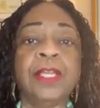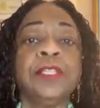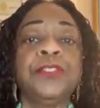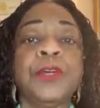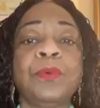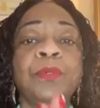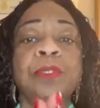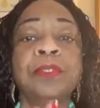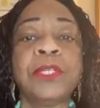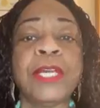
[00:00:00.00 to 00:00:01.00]
So
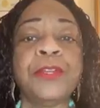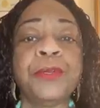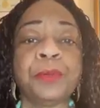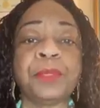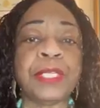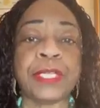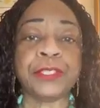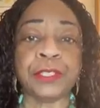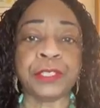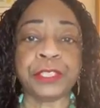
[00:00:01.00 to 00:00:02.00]
look at your
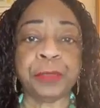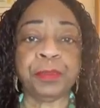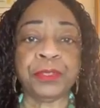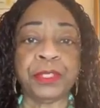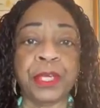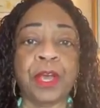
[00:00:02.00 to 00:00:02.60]
relationships,